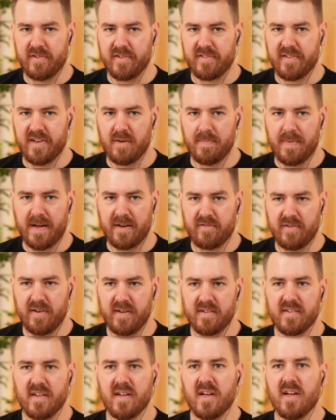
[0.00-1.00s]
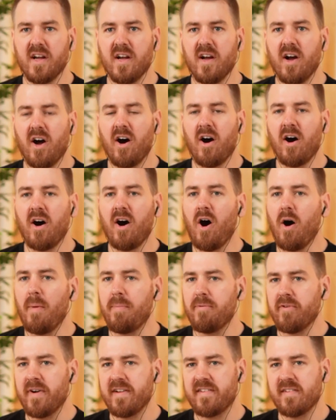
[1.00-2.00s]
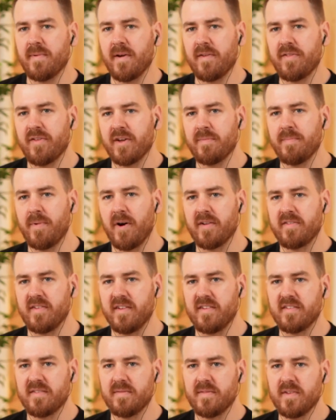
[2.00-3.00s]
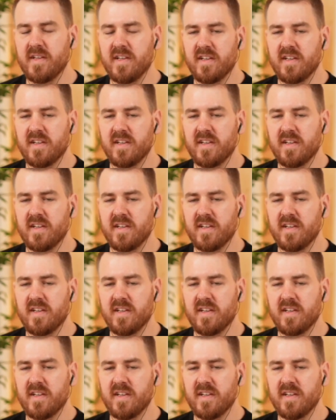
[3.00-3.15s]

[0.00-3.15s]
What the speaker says: grid-scale batteries, are operated by third parties.